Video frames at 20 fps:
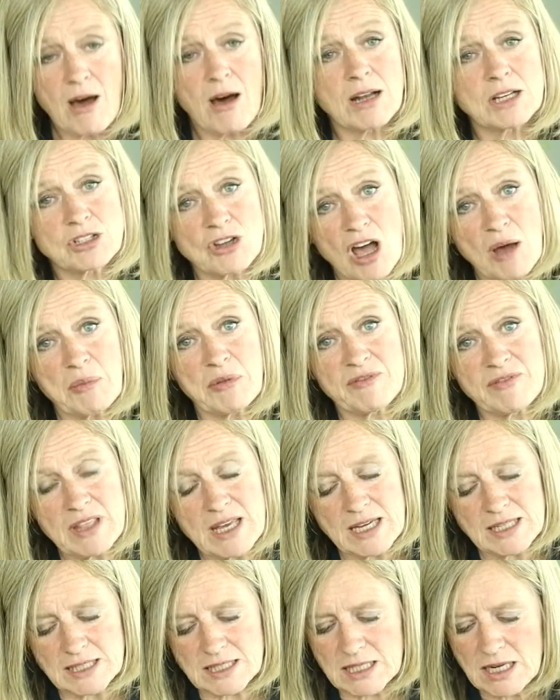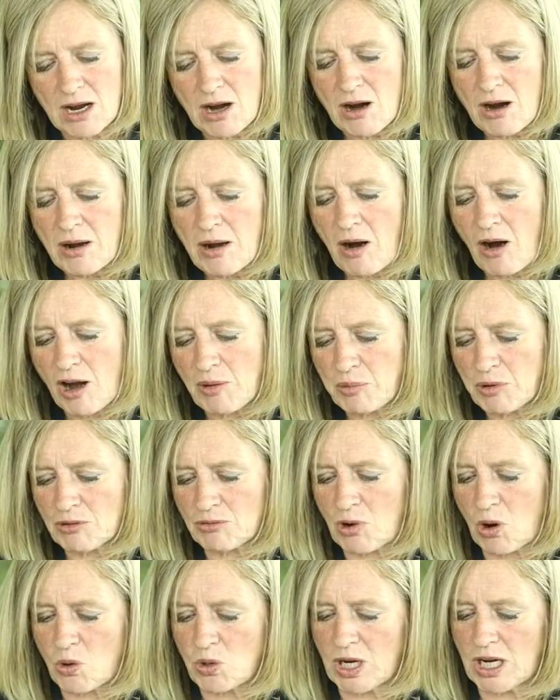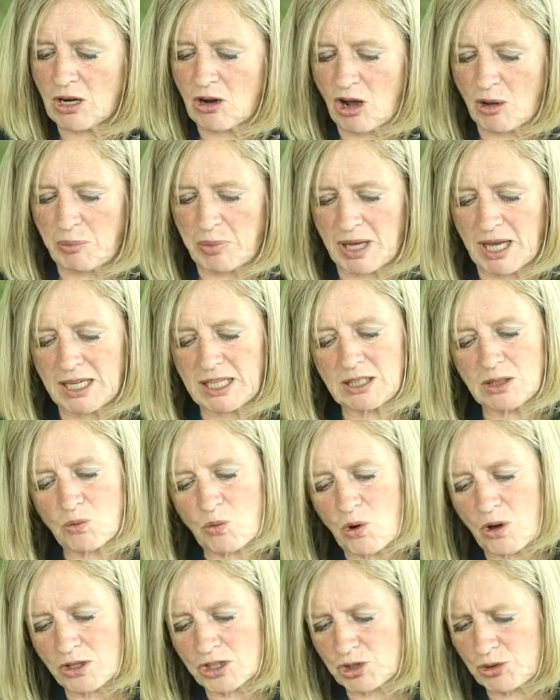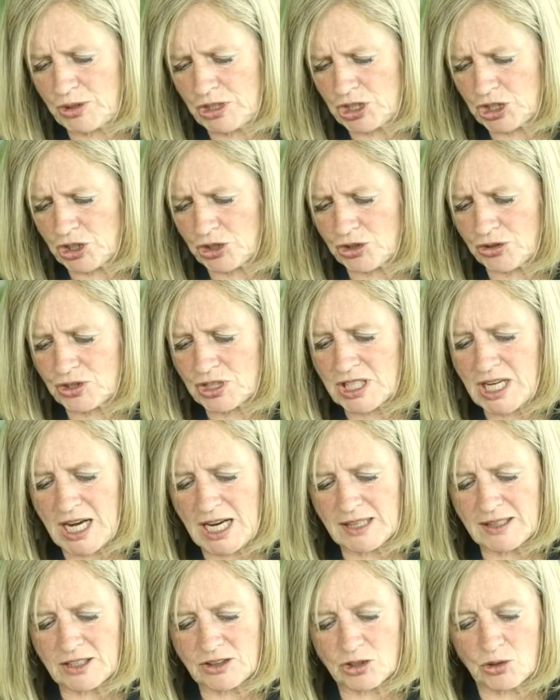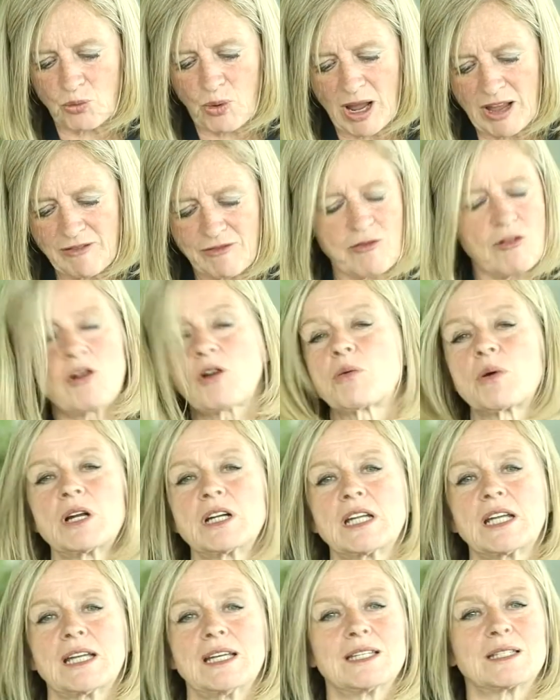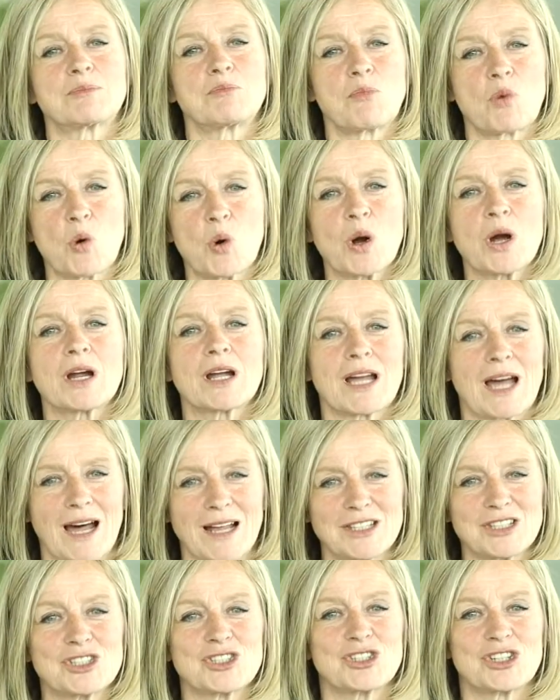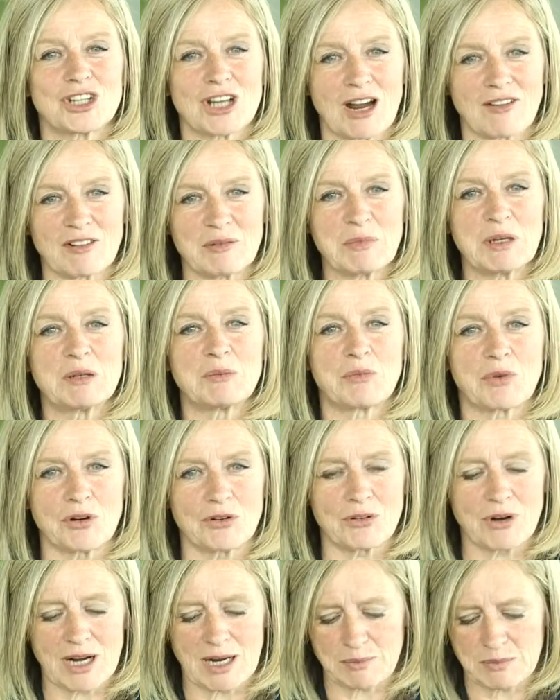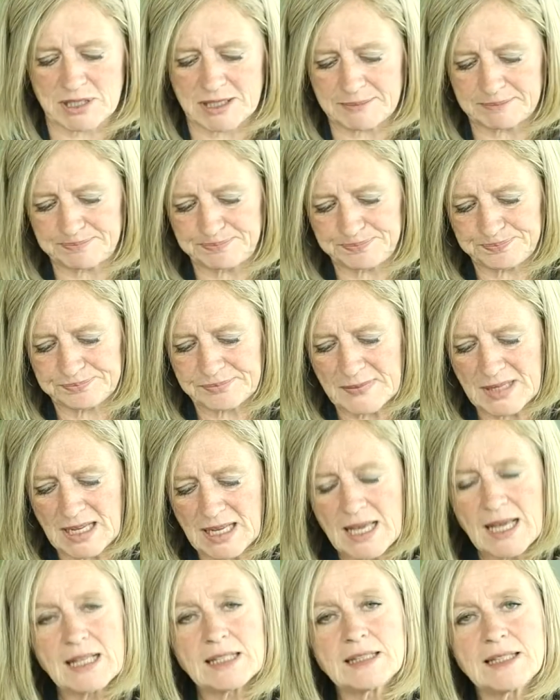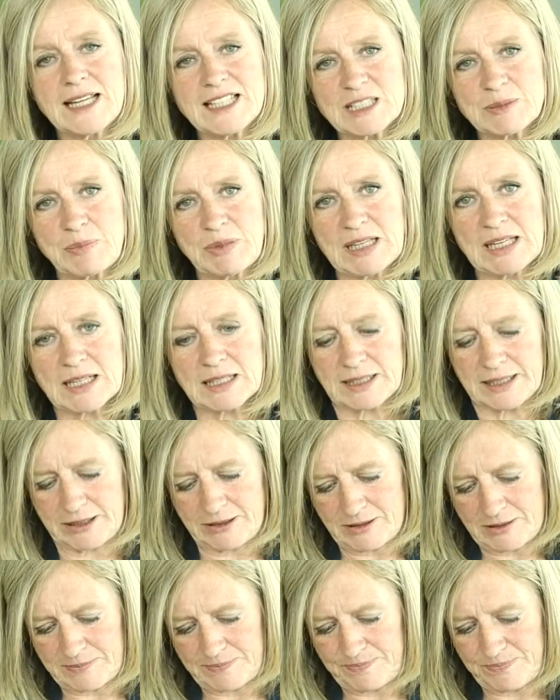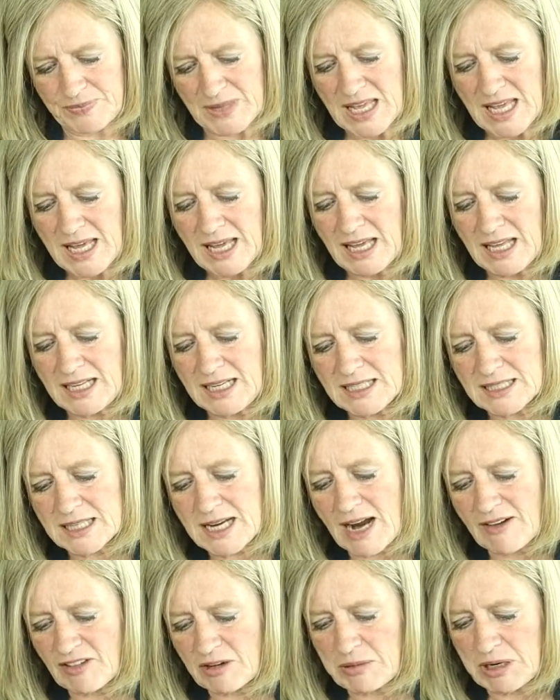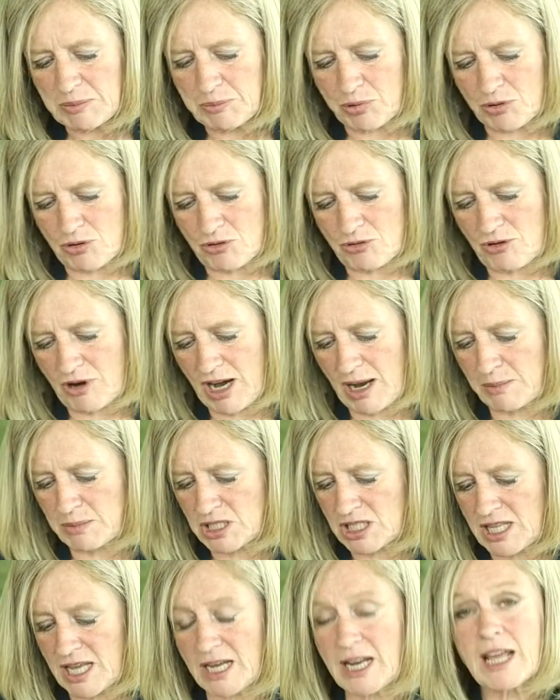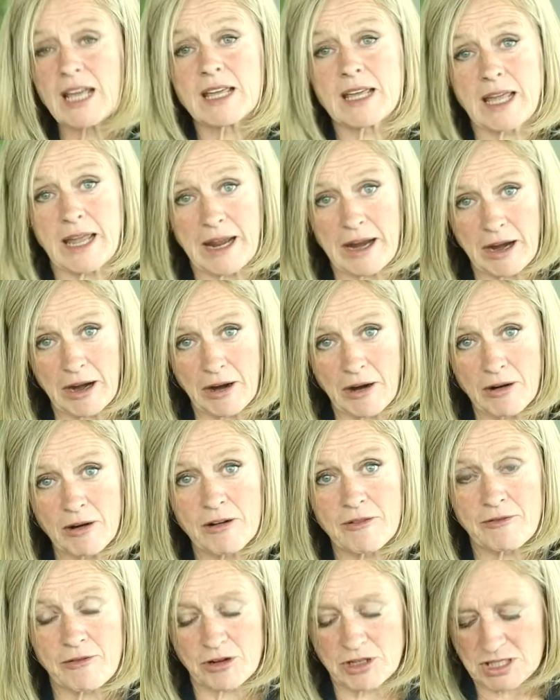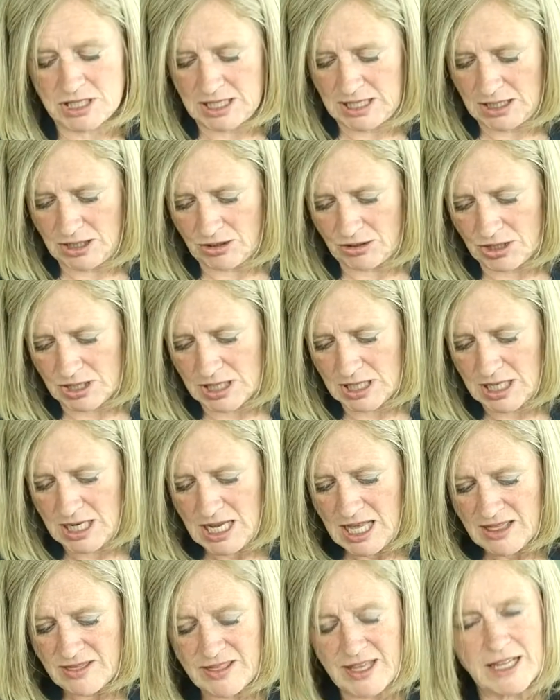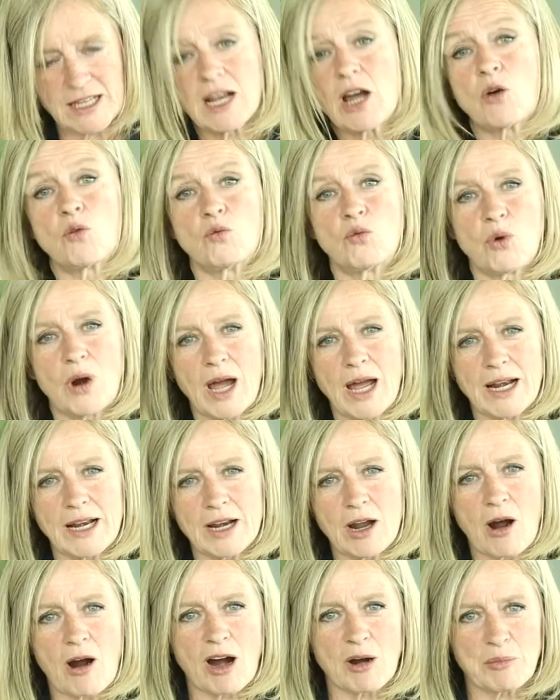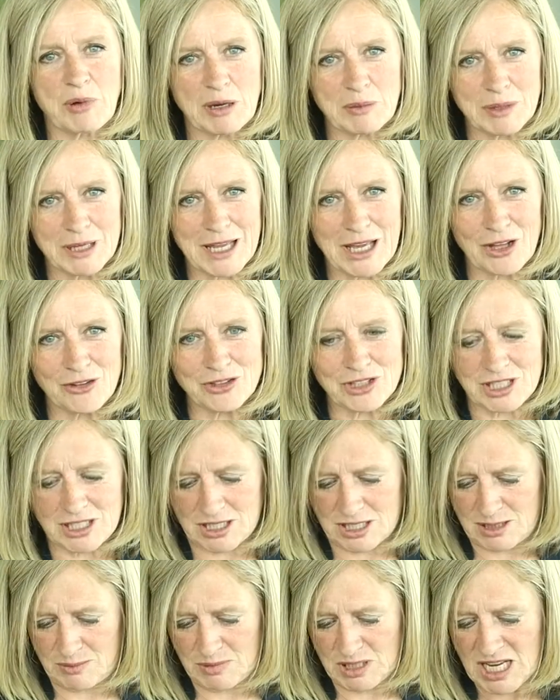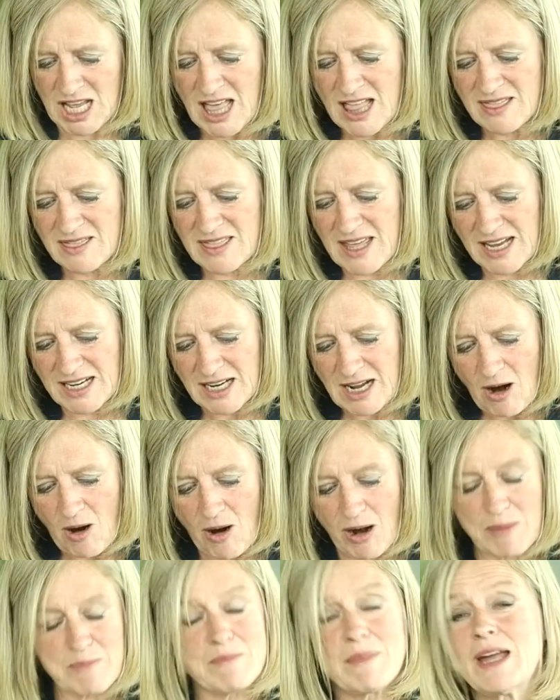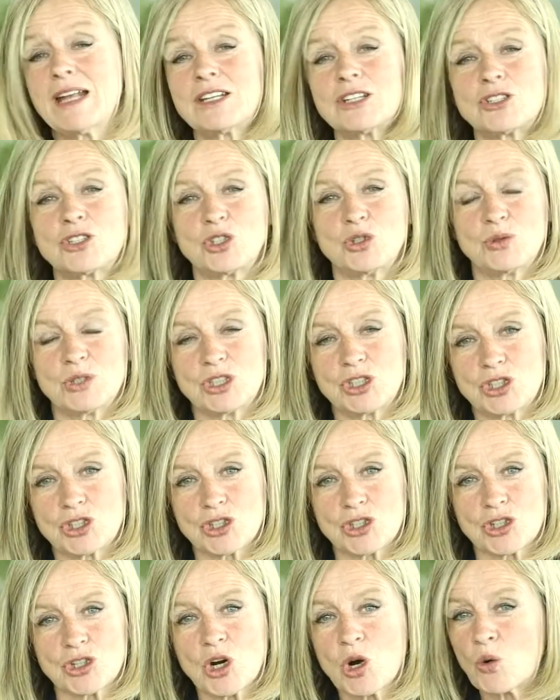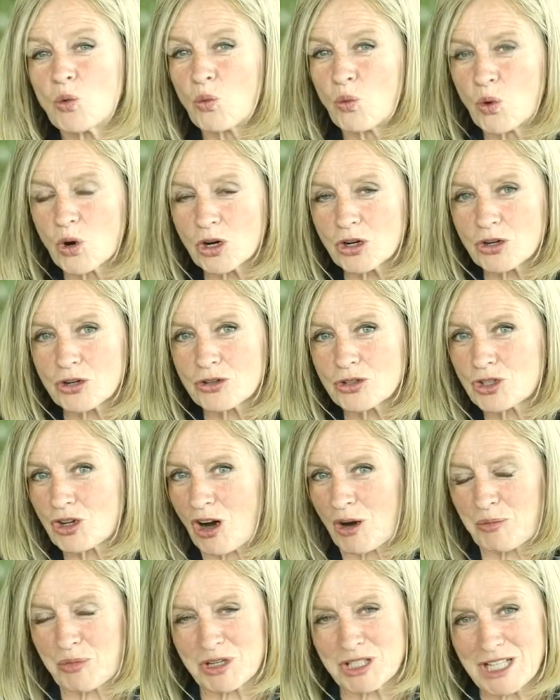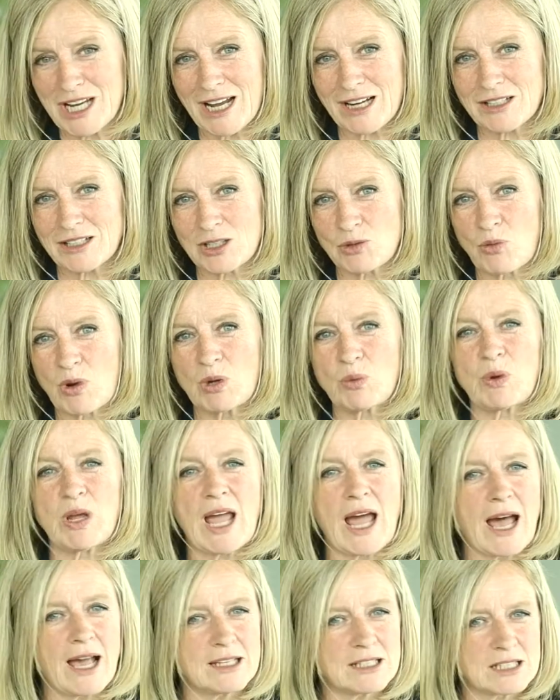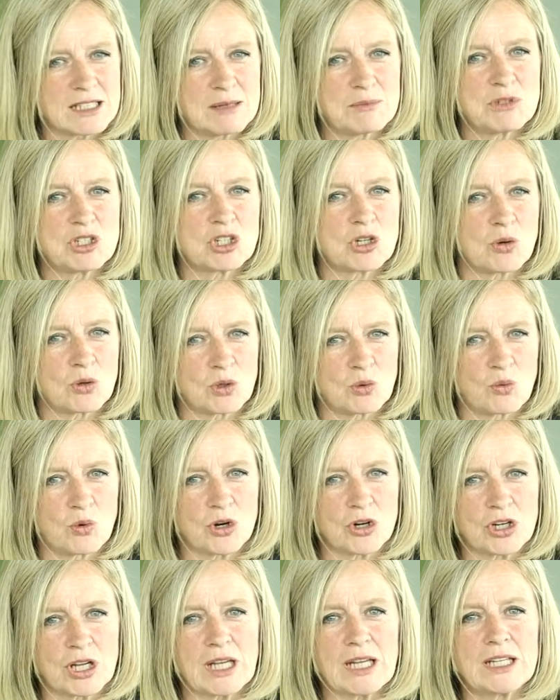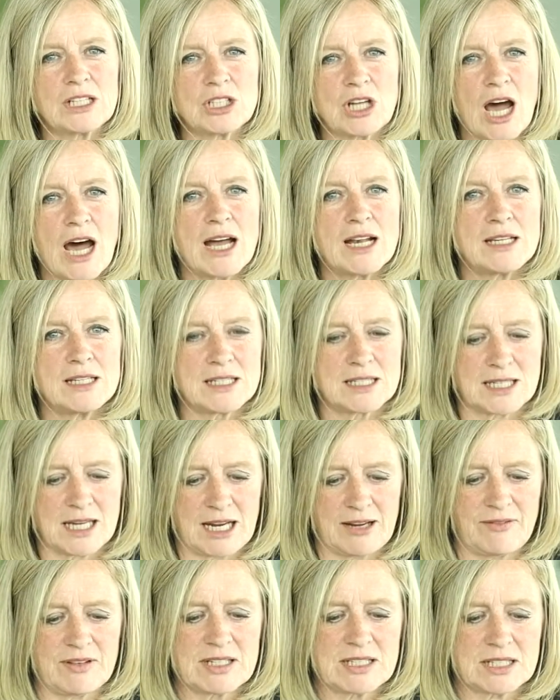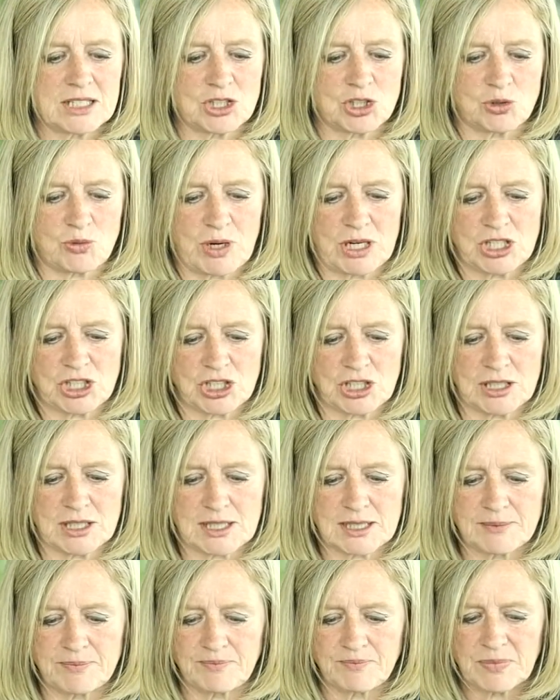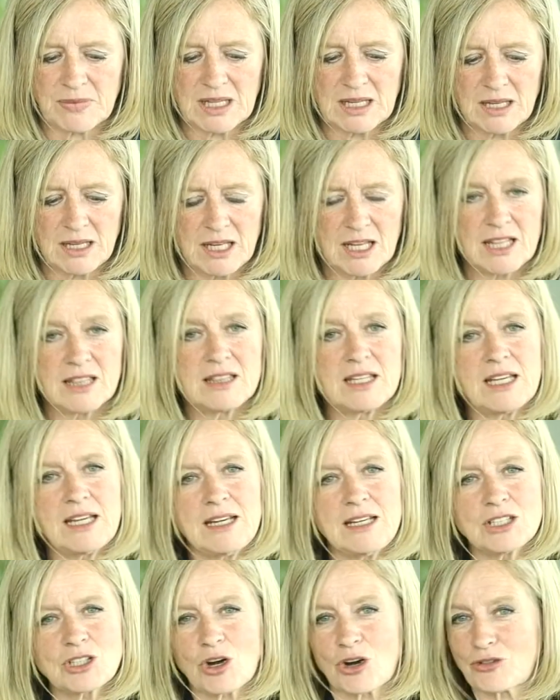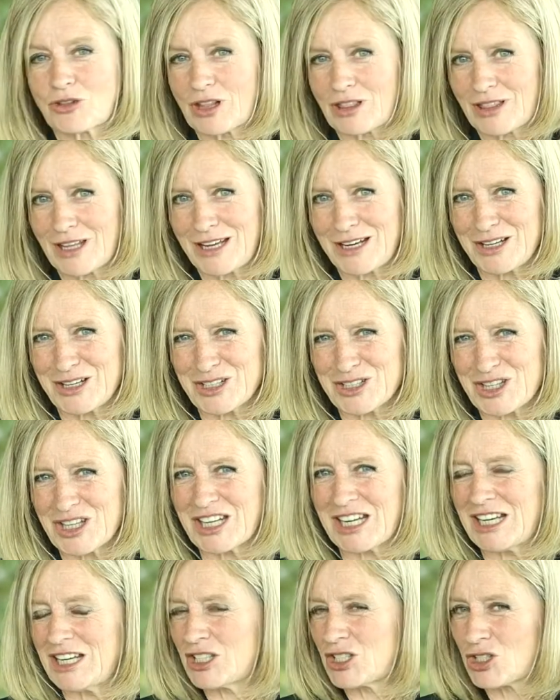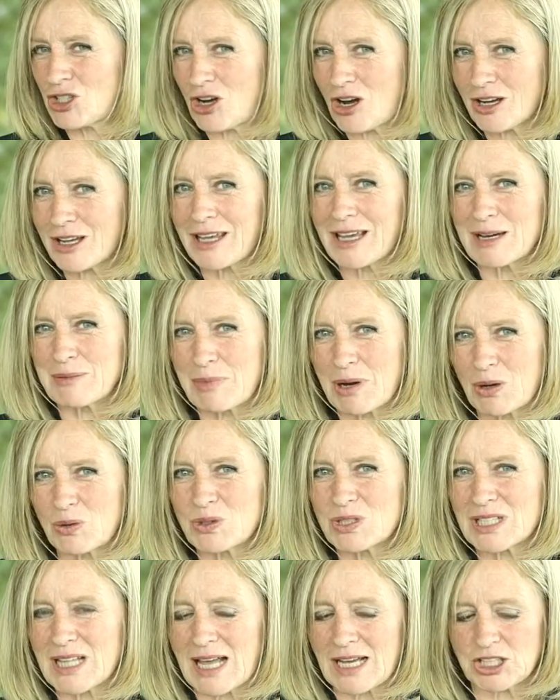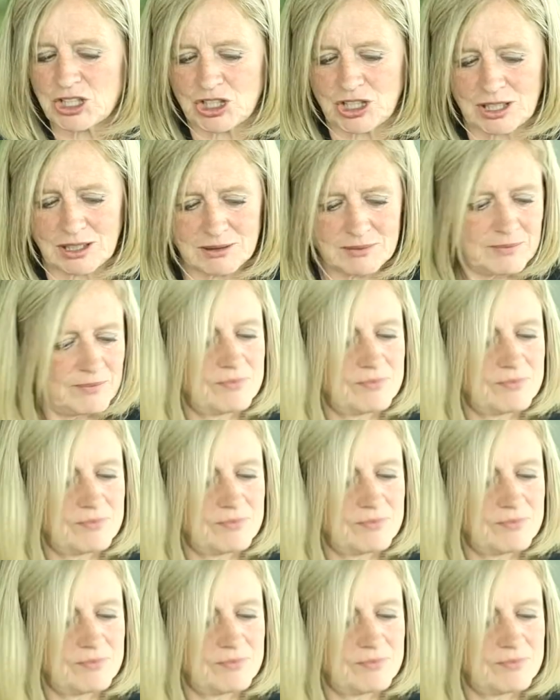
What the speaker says: On top of this, Harper wrote an op-ed in the Wall Street Journal saying that the way forward is more cuts to government programs. Let's be clear. It is government programs that care for seniors, that run our public health systems, that are meant to ensure workers are protected when we ask them to go to work in unsafe situations. These are the things that he is talking about slashing.